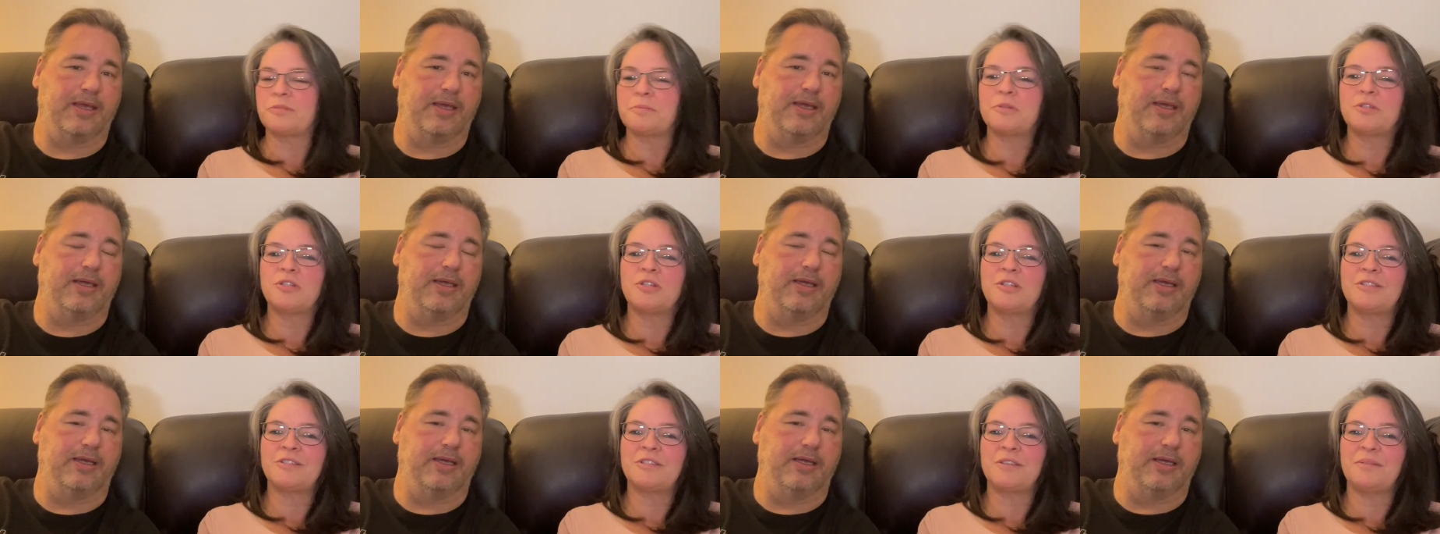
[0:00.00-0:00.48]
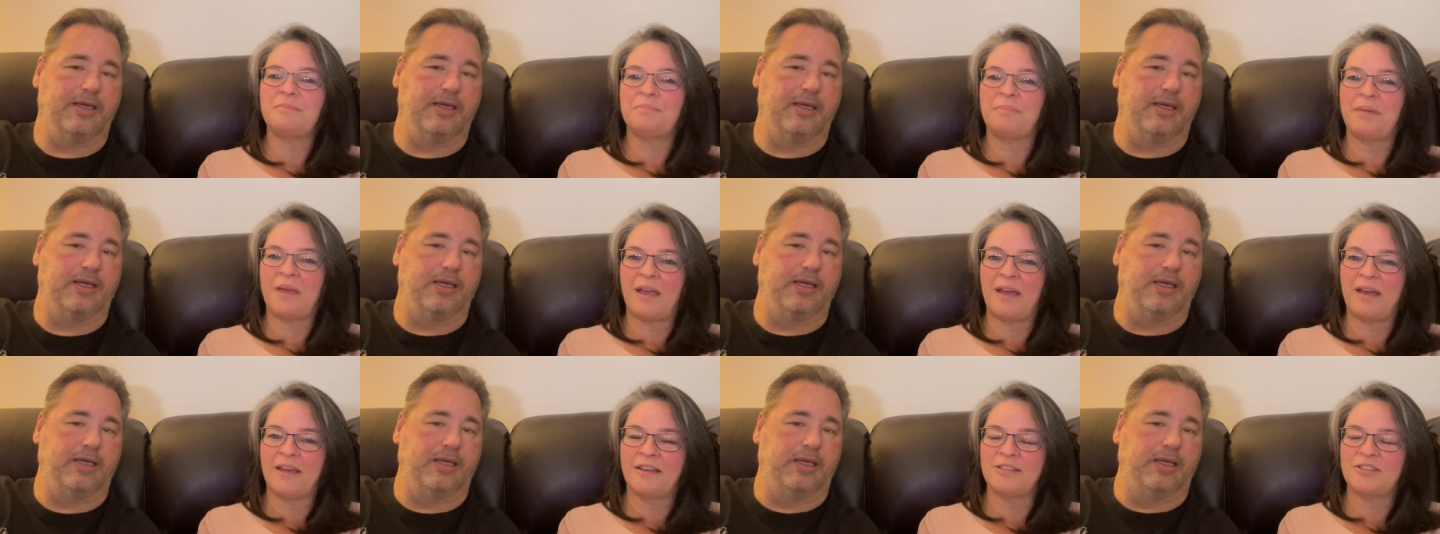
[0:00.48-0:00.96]
Speaker 1: But she's in
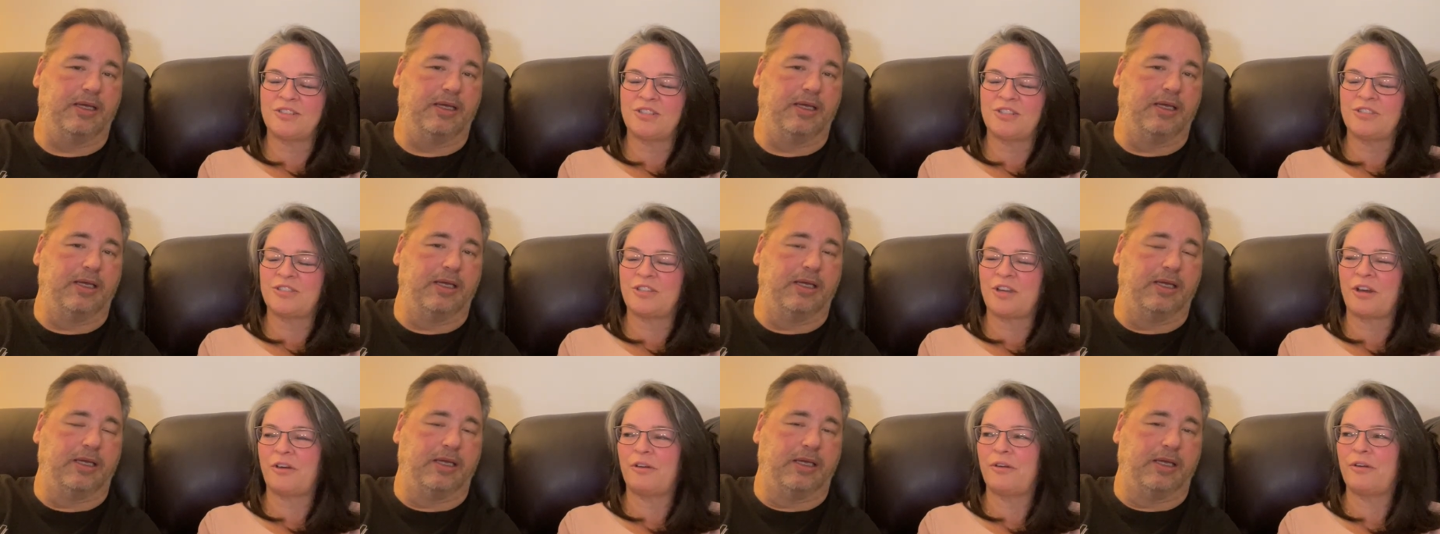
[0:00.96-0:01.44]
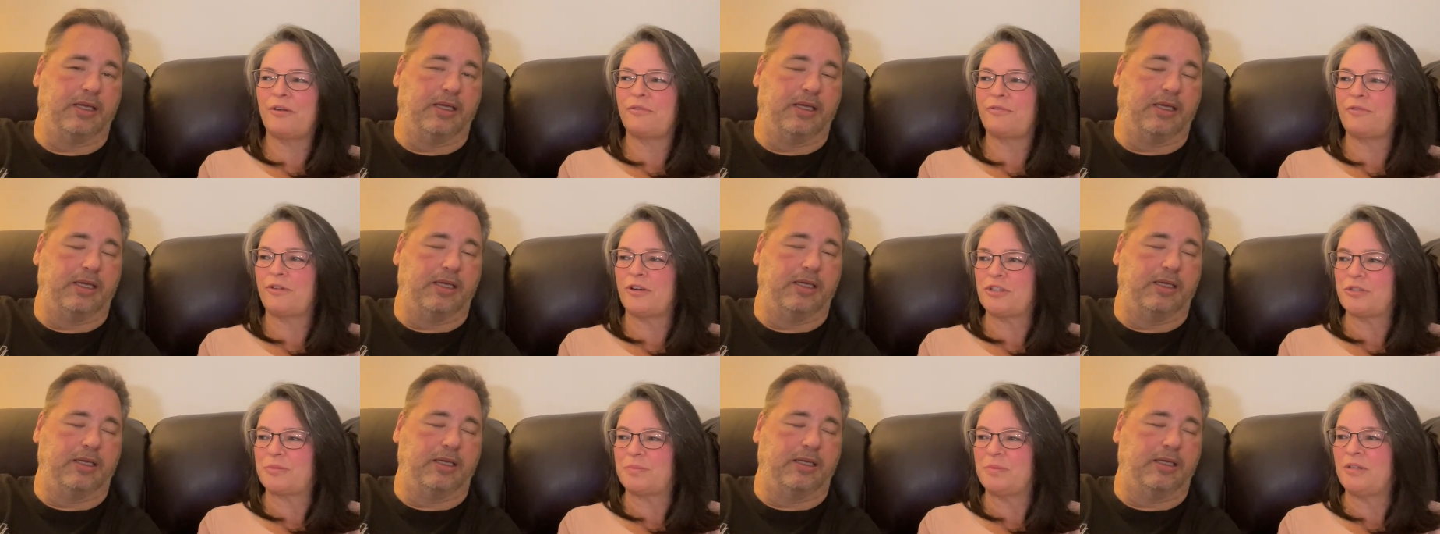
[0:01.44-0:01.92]
band. She's starting her
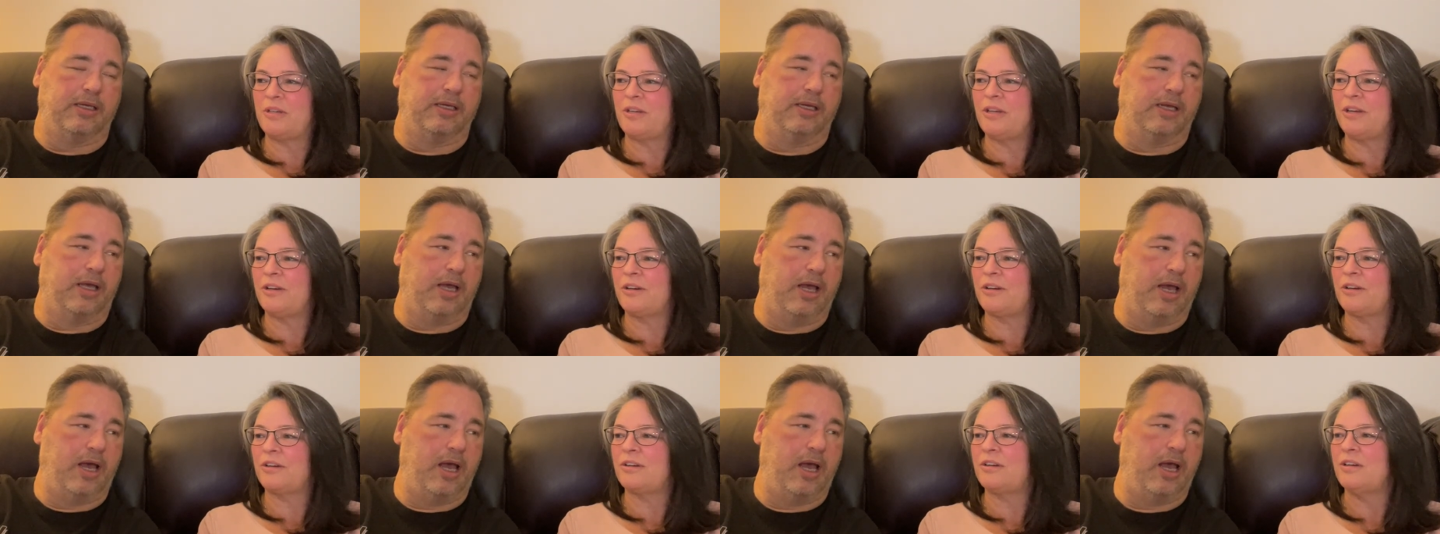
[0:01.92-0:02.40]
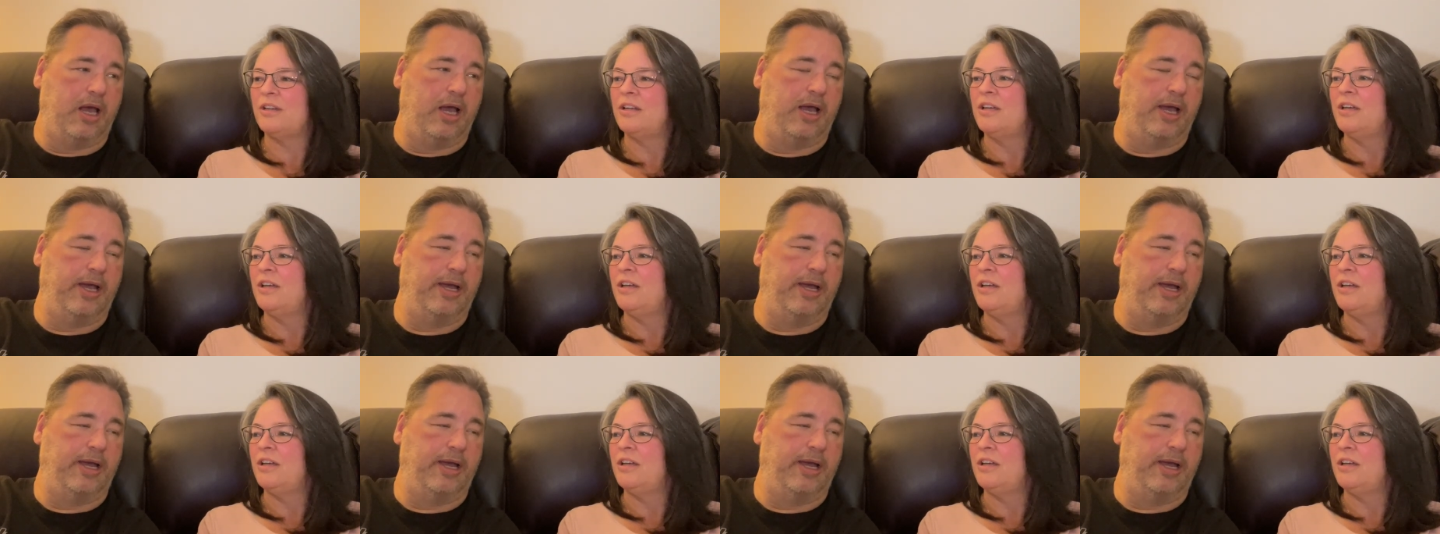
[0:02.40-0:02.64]
freshman year.